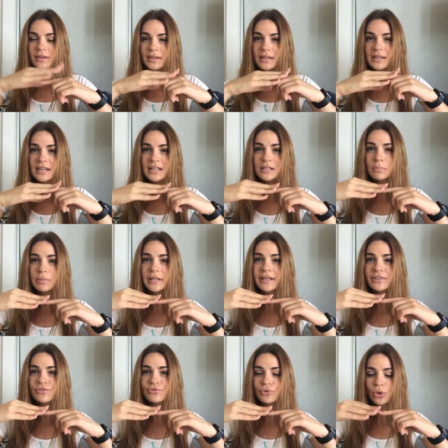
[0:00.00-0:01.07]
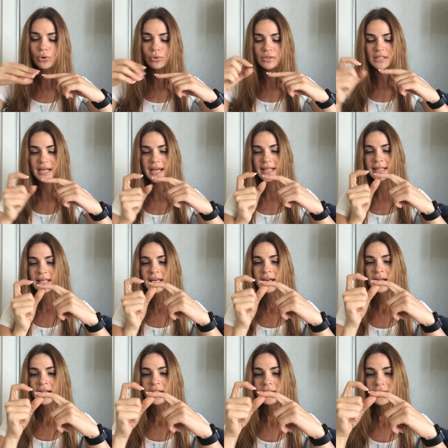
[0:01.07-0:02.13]
the nail plate grows, and
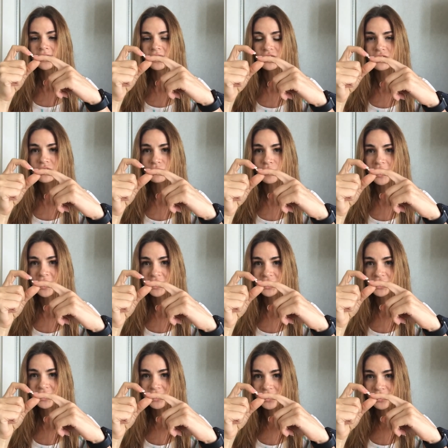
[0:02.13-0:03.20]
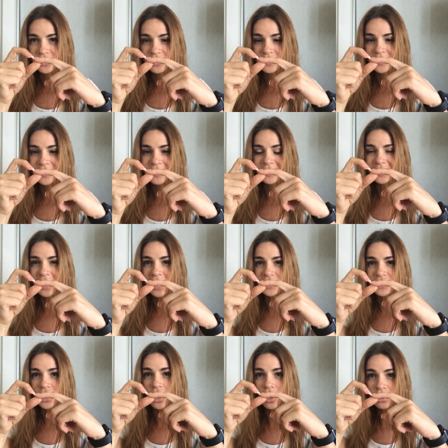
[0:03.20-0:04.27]
layers right here, they're a
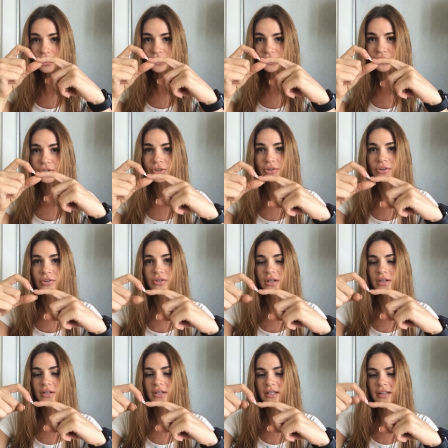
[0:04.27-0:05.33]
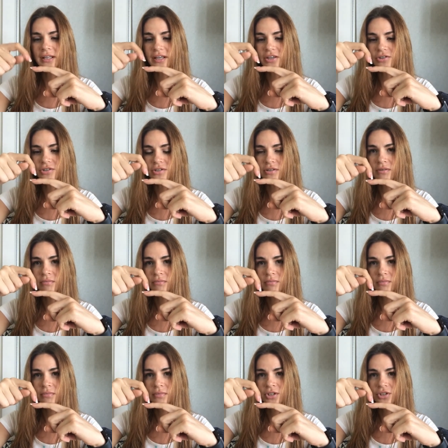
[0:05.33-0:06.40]
lot older than the layers
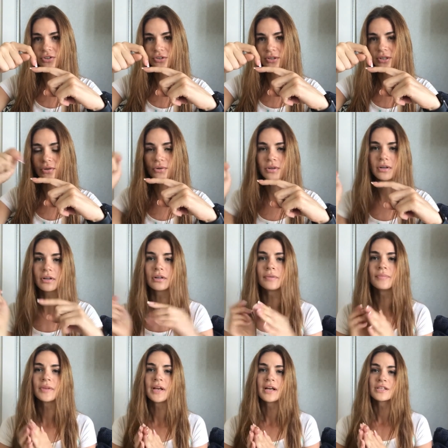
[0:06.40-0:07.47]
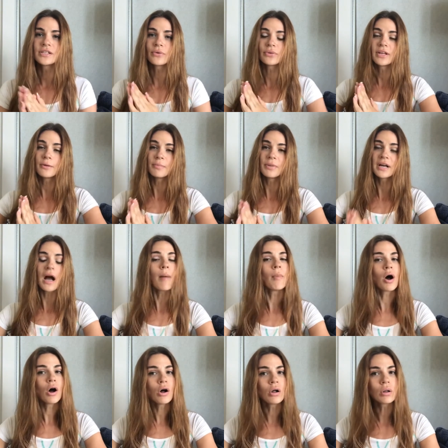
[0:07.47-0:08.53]
near the cuticle, so they become
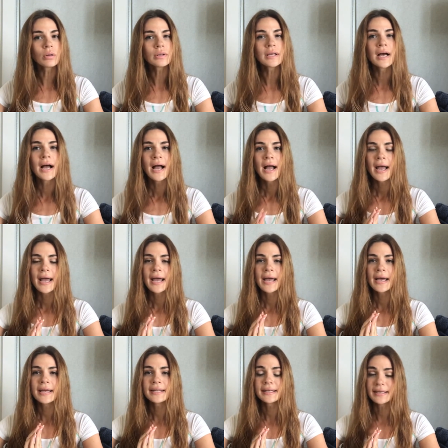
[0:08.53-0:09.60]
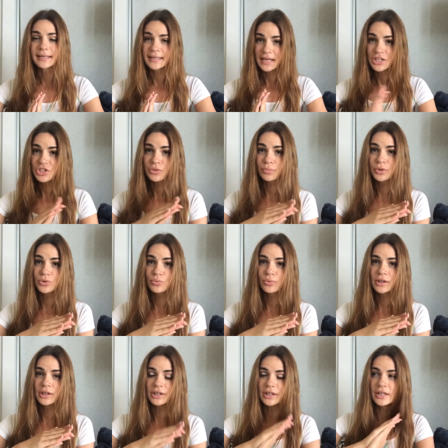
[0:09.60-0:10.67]
old, and the connection
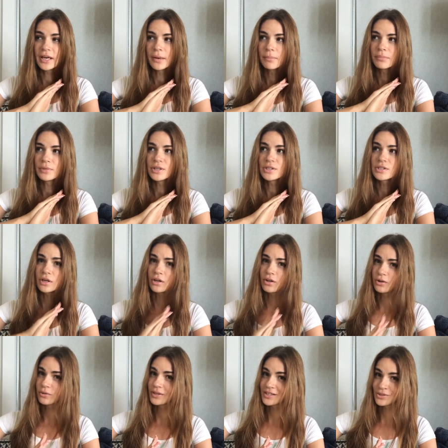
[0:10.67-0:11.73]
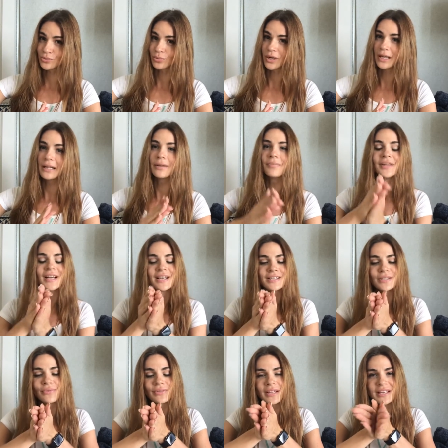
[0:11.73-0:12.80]
between them is old as well,
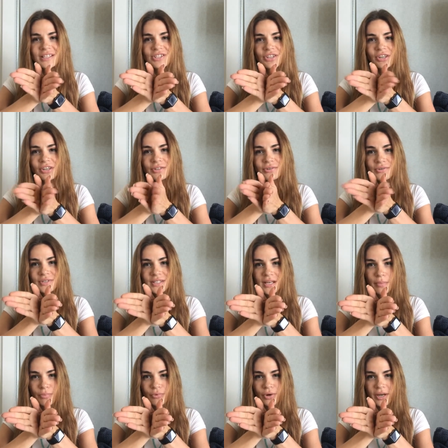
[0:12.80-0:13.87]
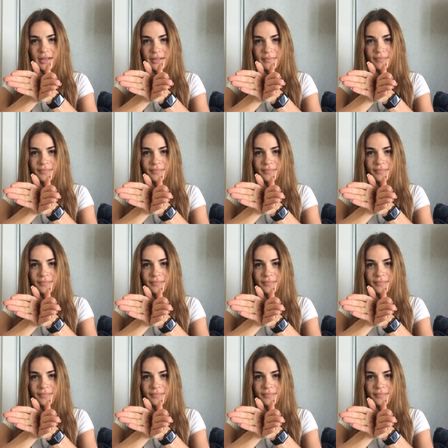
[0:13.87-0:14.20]
so they start to separate.